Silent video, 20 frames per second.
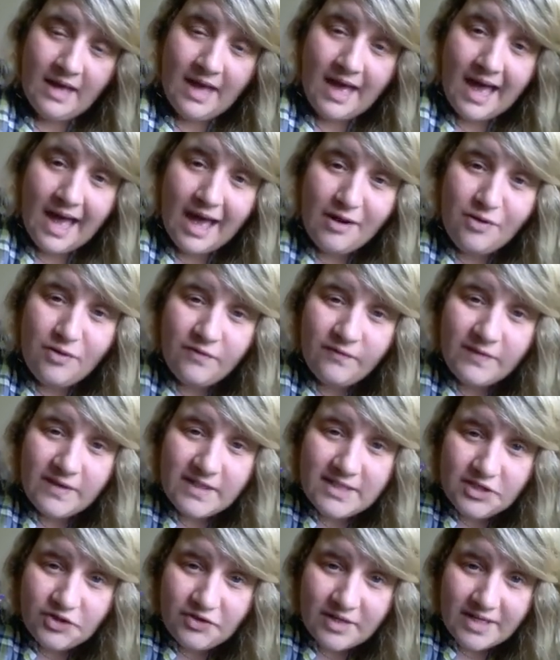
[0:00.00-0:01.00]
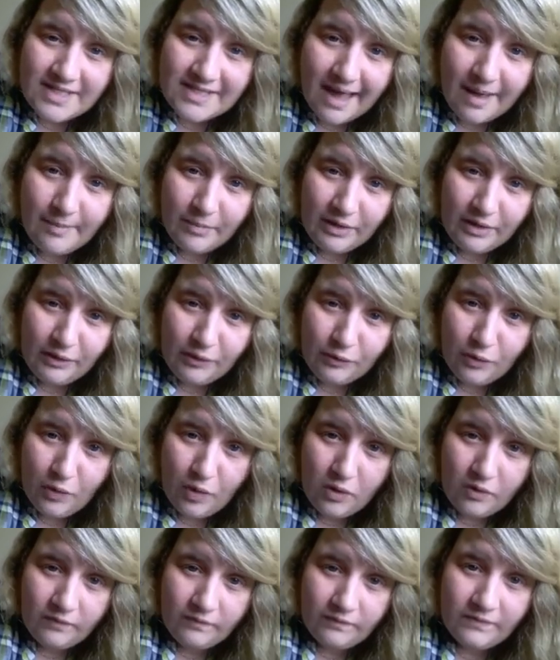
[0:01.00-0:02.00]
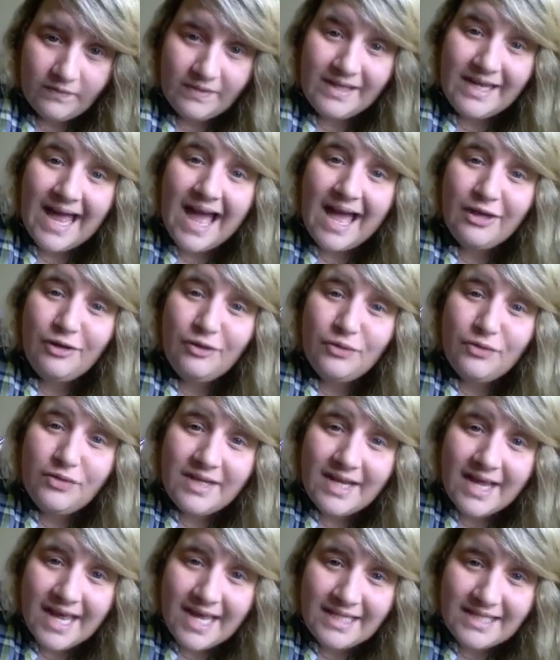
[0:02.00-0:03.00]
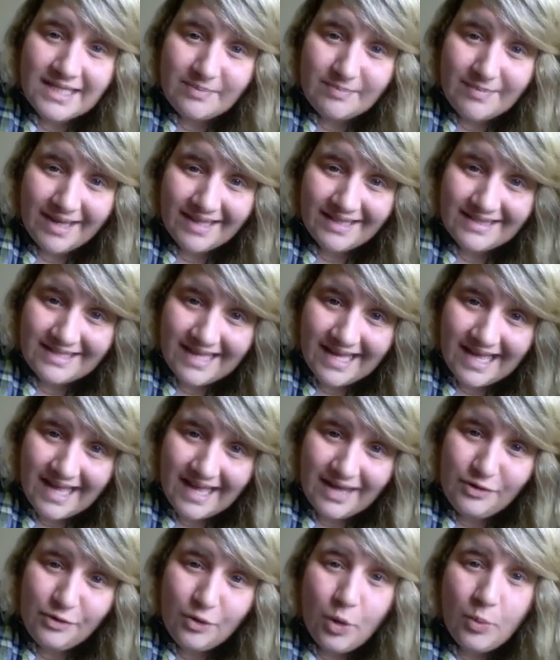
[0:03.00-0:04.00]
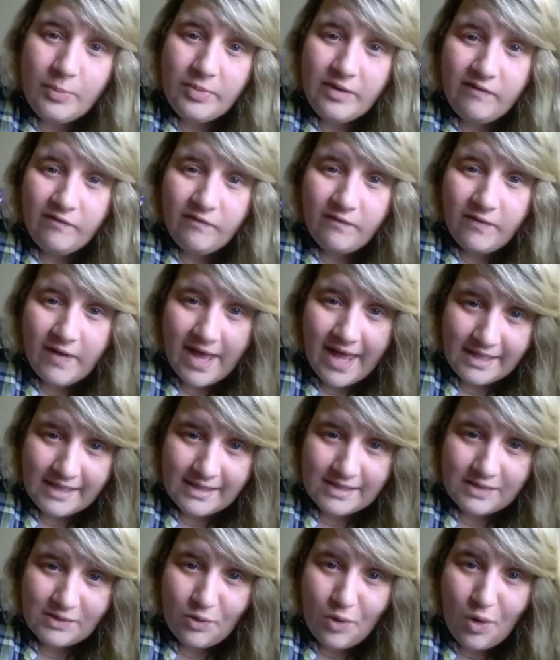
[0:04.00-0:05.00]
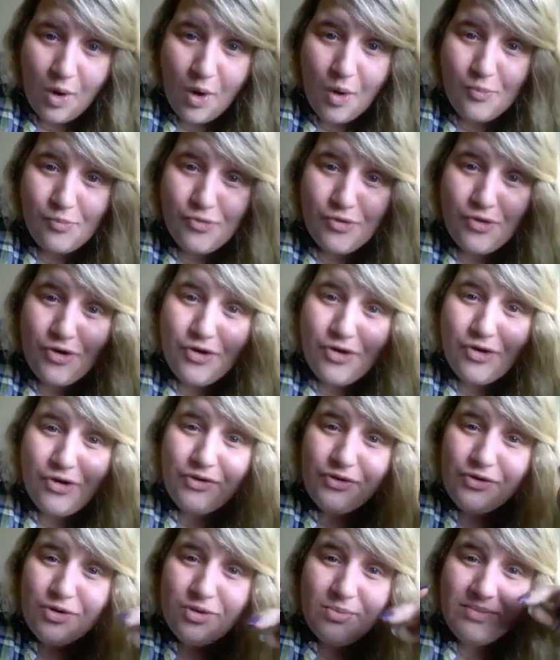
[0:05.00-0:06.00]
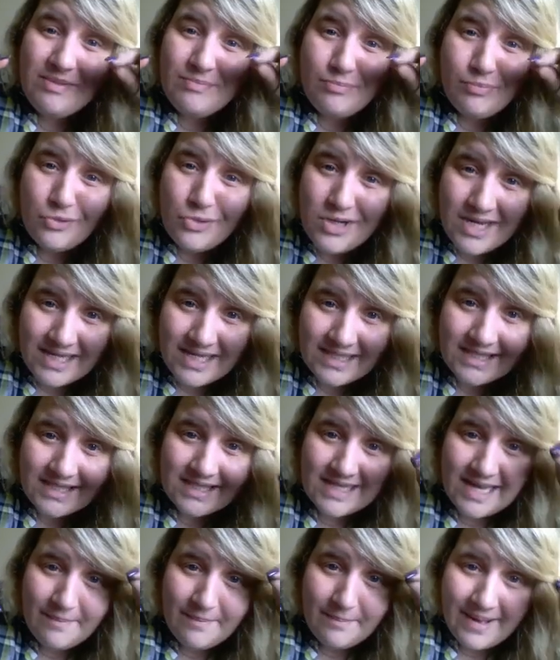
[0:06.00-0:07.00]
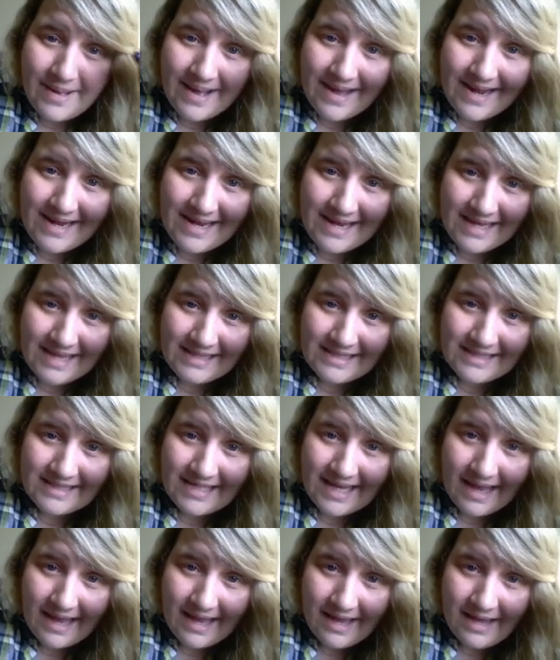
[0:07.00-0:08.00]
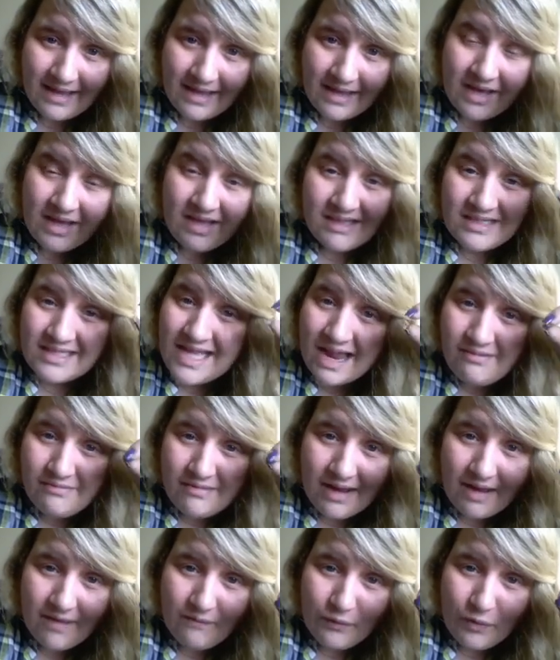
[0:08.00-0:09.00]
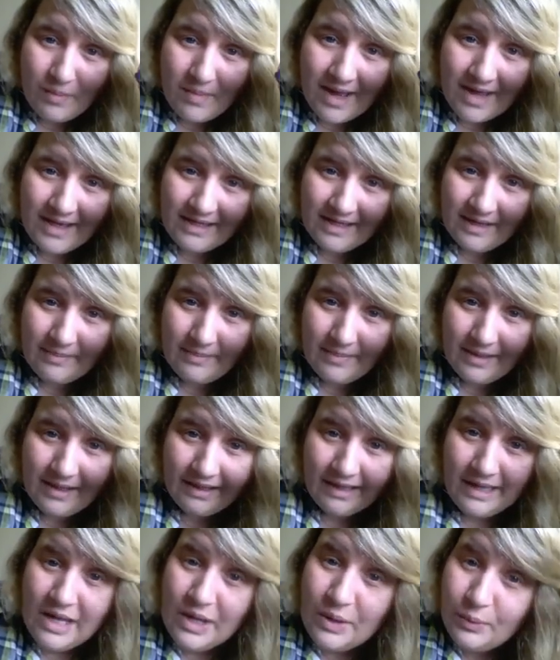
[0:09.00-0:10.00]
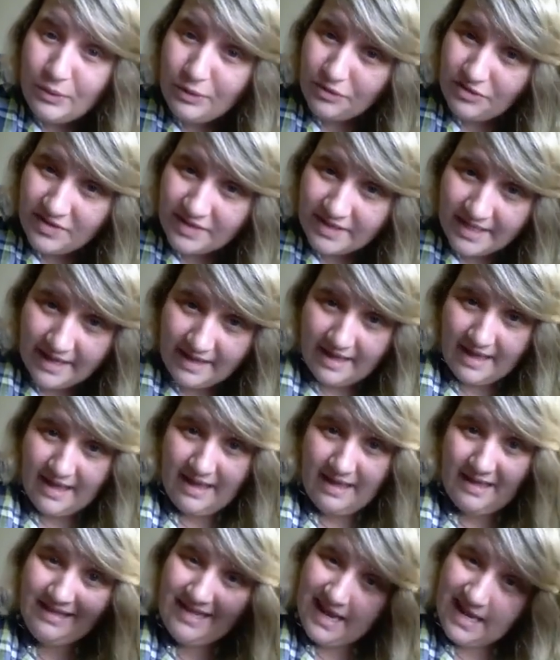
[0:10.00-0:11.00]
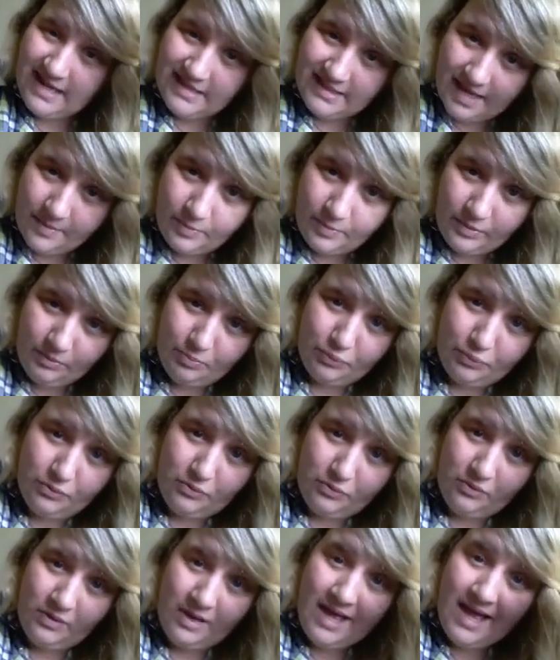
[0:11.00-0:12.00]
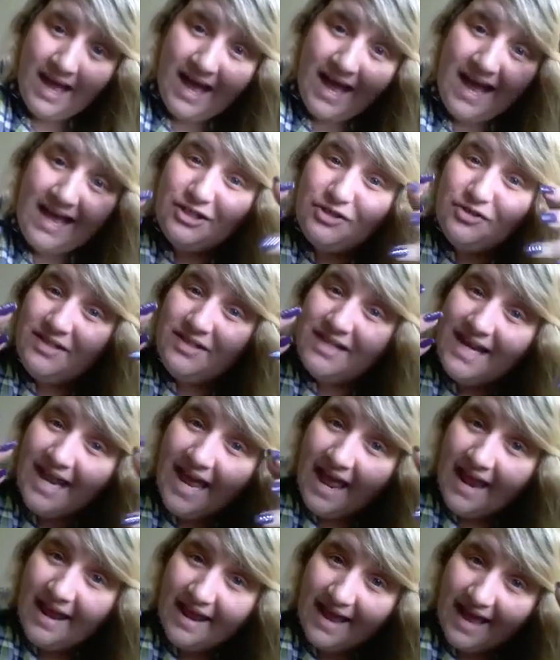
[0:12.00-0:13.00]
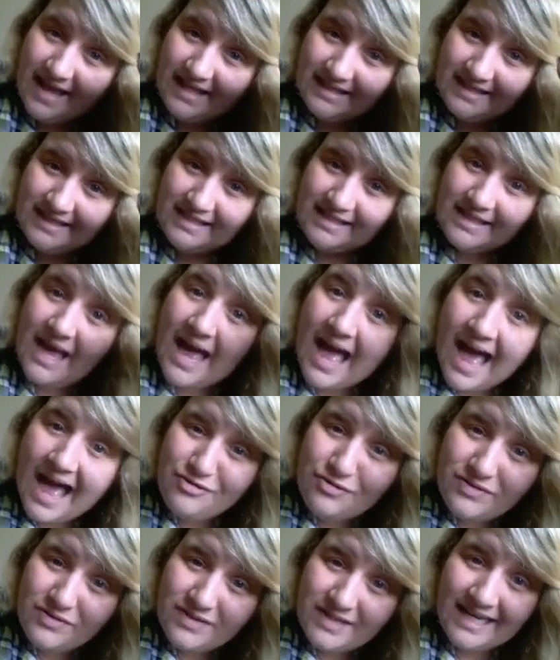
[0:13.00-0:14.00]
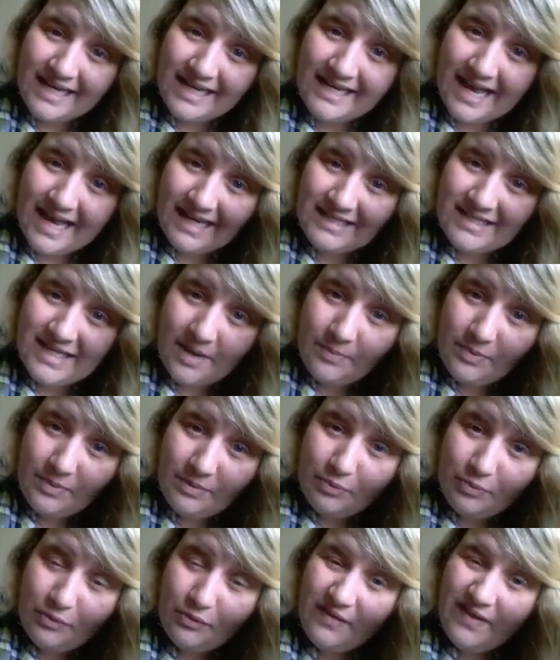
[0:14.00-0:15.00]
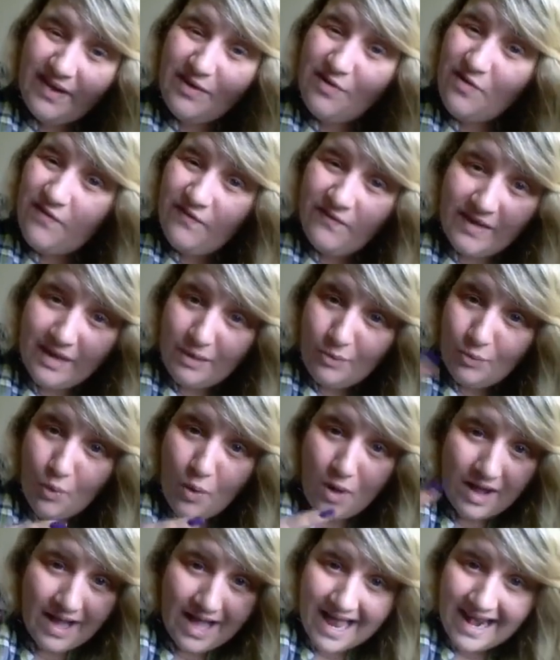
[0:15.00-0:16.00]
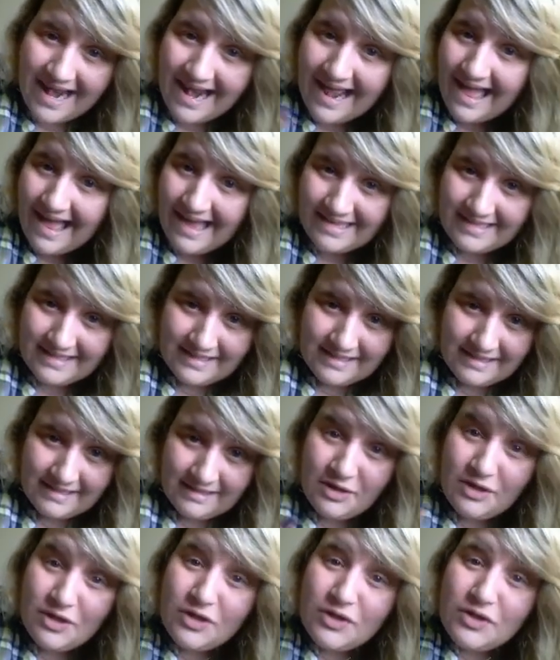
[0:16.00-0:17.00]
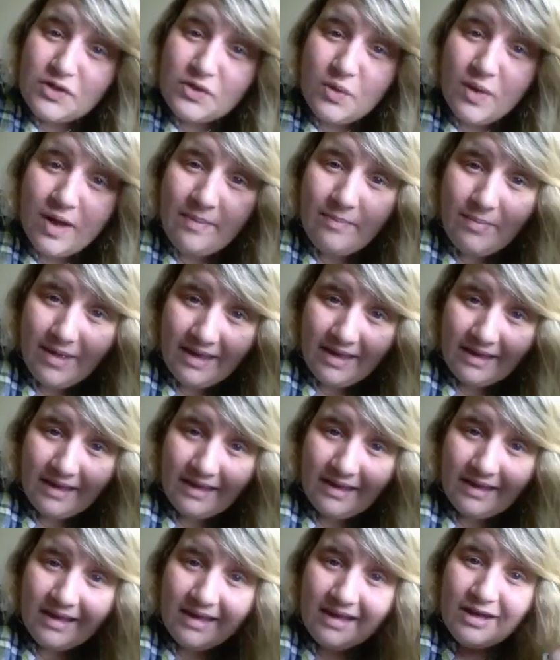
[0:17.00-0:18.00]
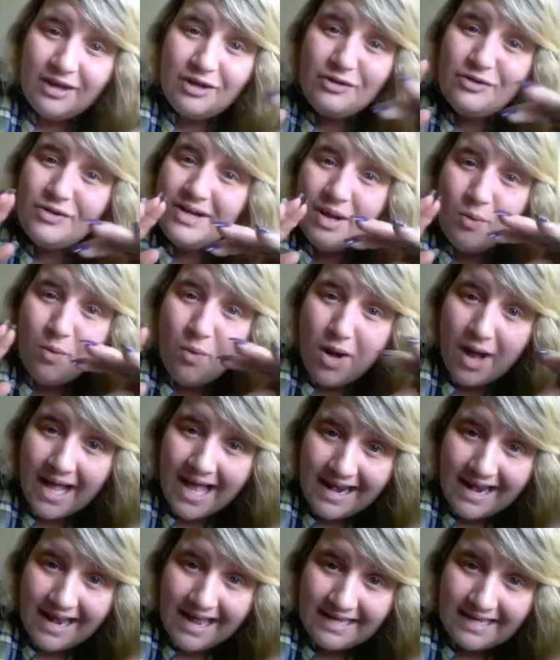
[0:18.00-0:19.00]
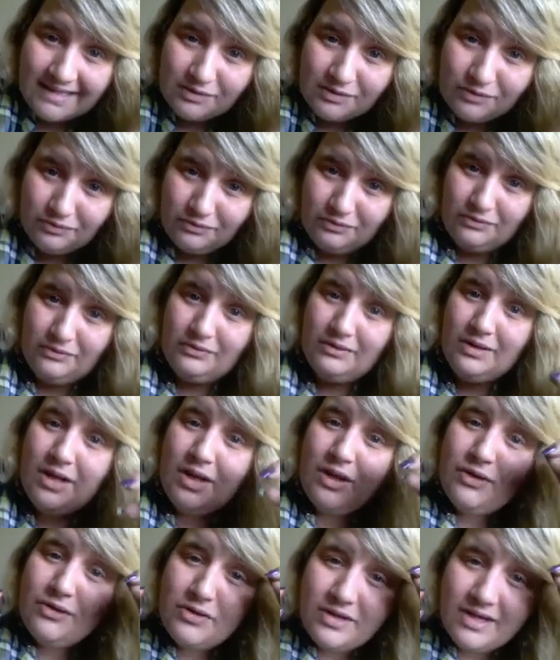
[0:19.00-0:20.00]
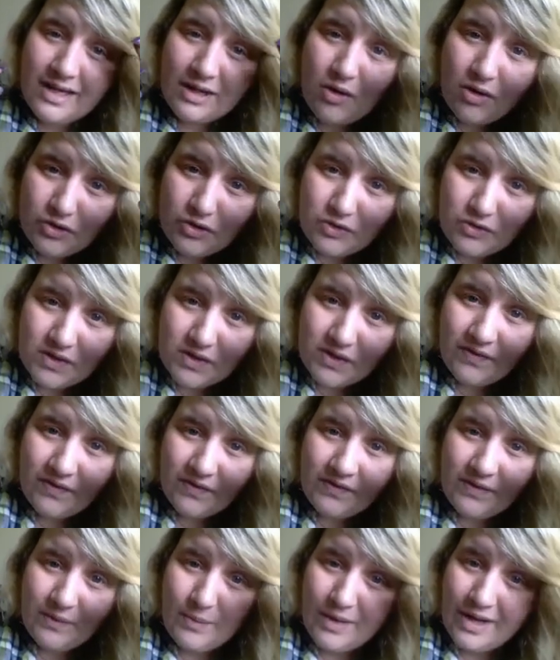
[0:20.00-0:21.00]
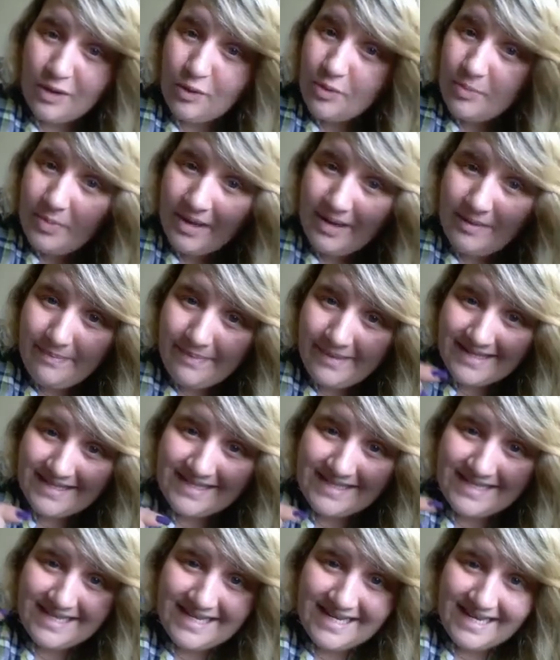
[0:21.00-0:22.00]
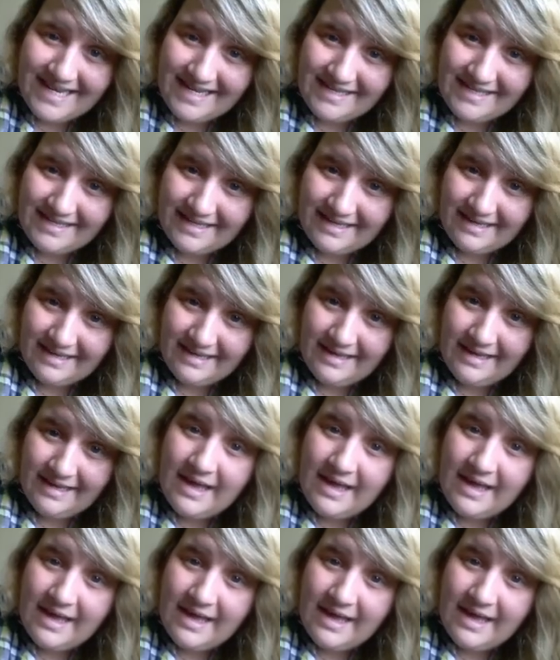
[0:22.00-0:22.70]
I know face stress I'm enough. Now unite matter, not be fight, armor, not be bullets, not ballots, Carry on for mind, I beg. We know say Niger people, as you do like that, I know say Niger people, they not fit work at last. So I beg. No, they work out last one. No, they can't do something where go pay in person later.